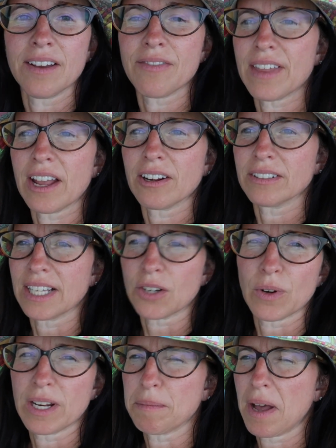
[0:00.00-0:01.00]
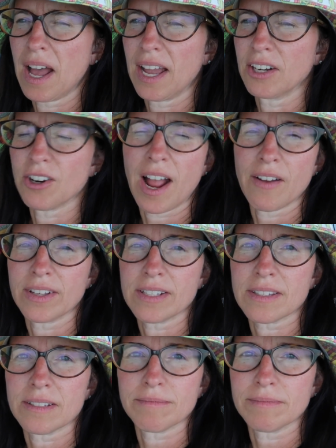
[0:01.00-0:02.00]
If they're like running behind or having
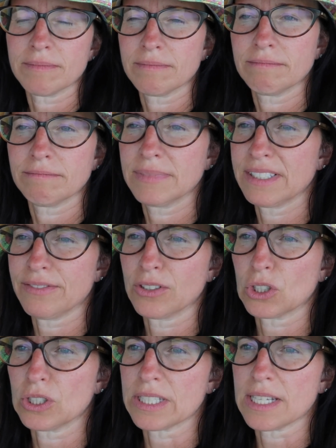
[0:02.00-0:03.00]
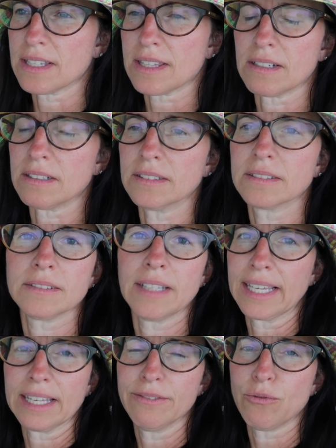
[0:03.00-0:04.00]
some difficulties, they'll
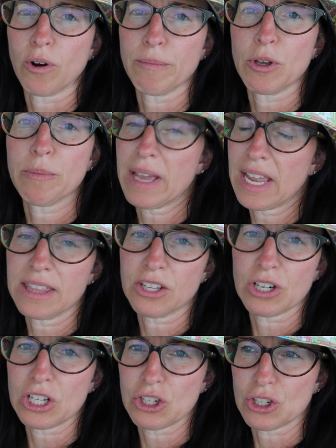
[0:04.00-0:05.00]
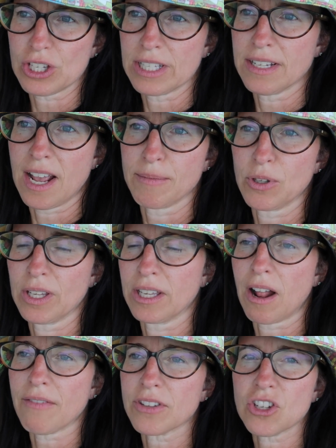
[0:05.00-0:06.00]
like inform you. But 8.30 is usually the time you can
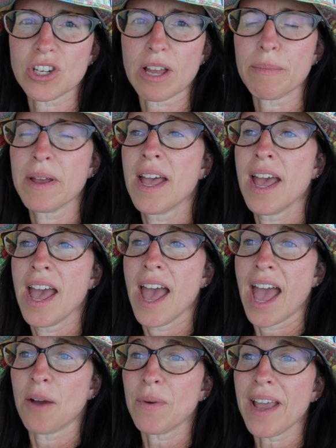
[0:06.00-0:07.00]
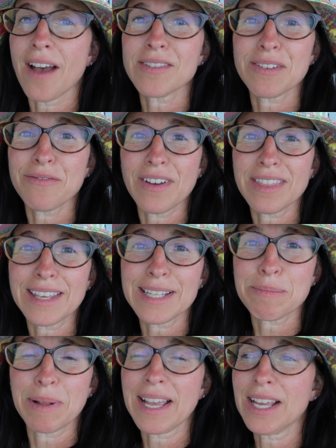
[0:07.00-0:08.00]
get off the ship. And we have some fun
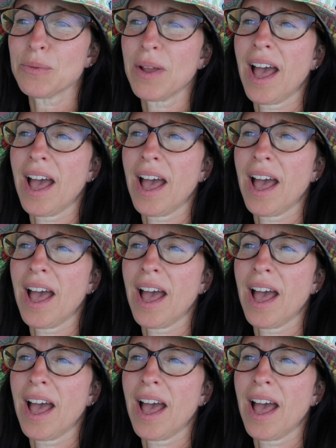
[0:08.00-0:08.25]
things planned.